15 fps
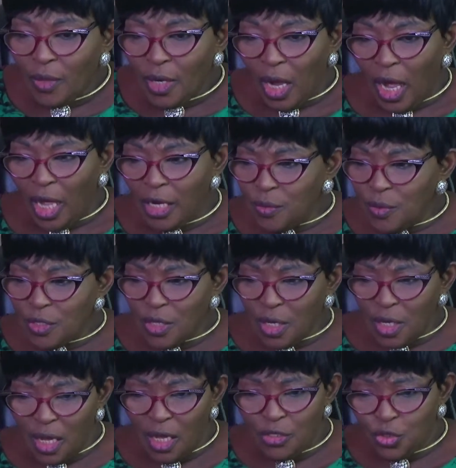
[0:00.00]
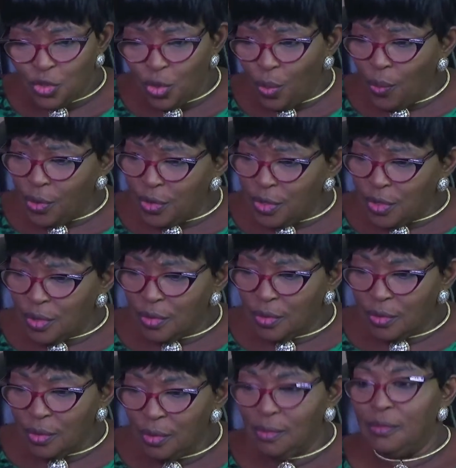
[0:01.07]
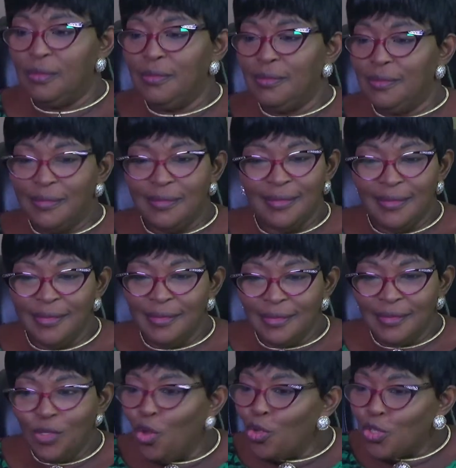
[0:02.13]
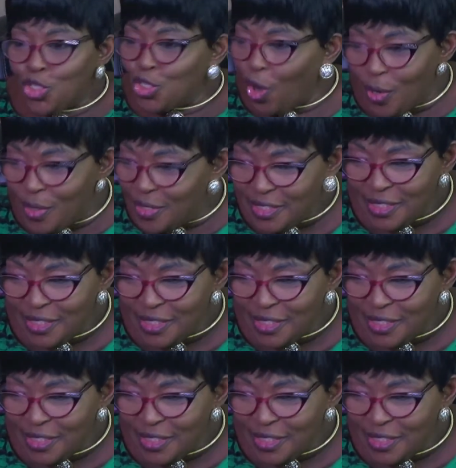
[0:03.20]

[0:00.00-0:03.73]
and you will say, so what? No sorry,